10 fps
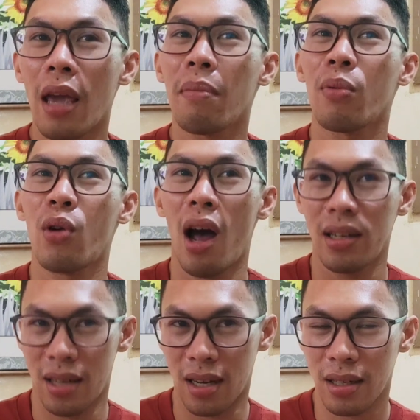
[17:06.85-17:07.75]
a
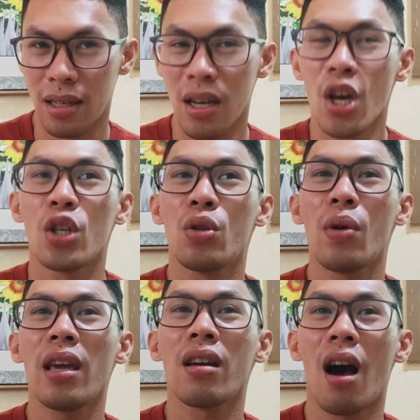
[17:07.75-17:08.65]
product
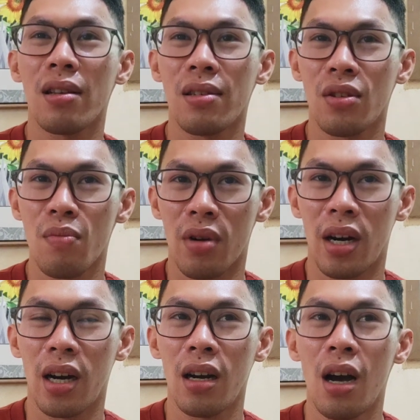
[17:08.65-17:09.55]
to a
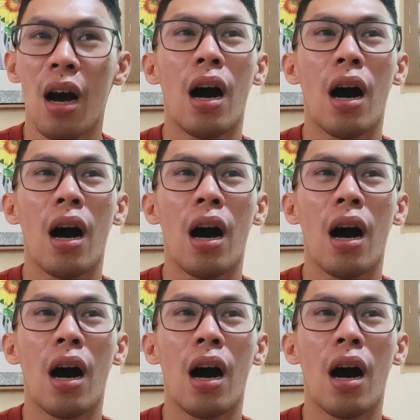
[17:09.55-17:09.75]
customer